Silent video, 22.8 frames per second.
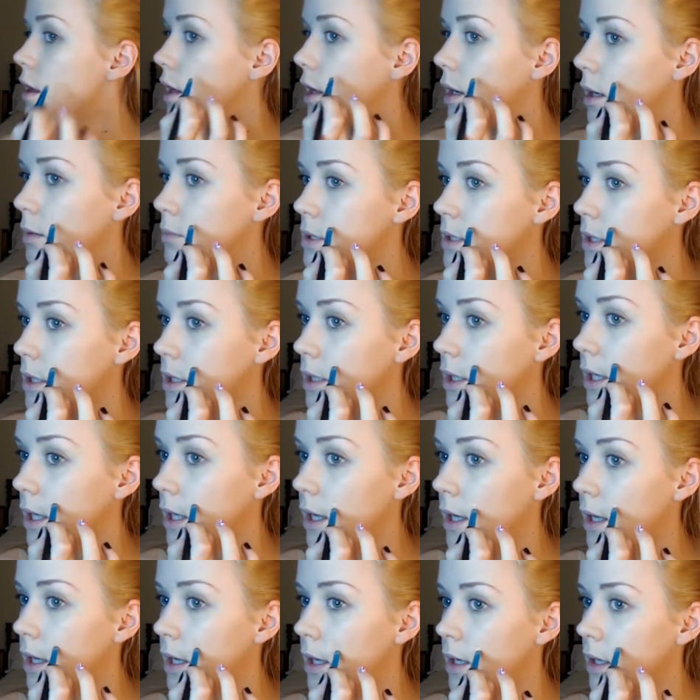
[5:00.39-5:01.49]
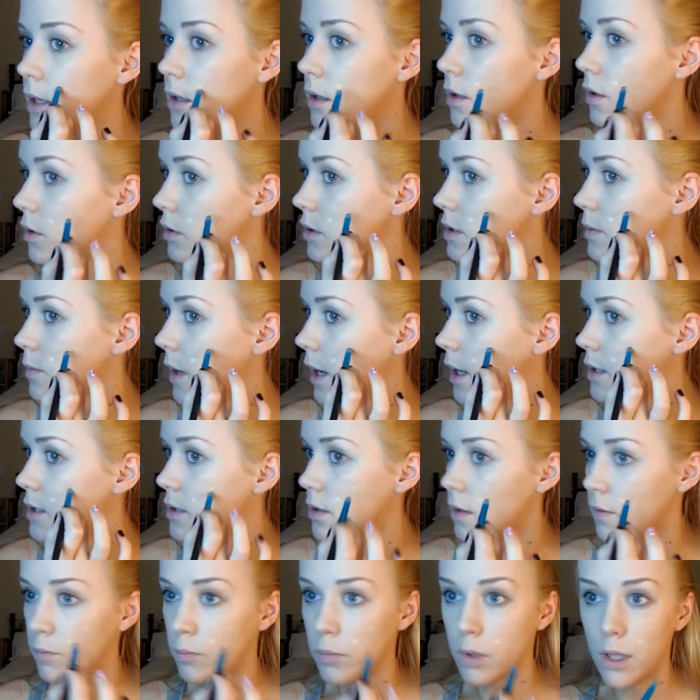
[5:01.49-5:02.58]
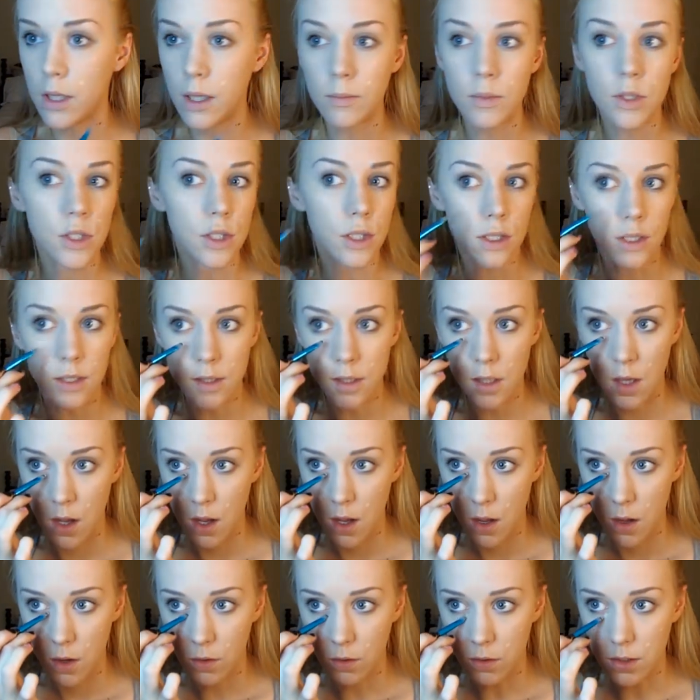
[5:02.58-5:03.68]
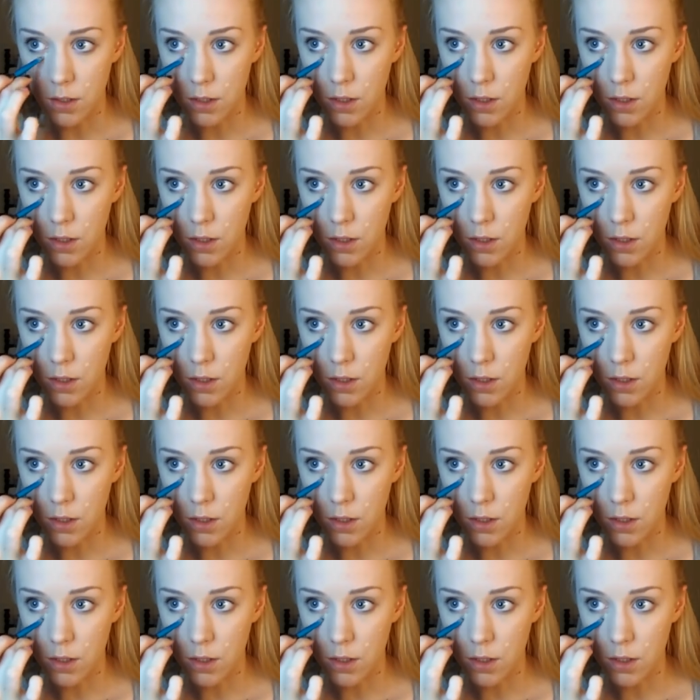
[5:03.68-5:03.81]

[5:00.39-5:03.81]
And I'm just going to hit any little spots of blemishes or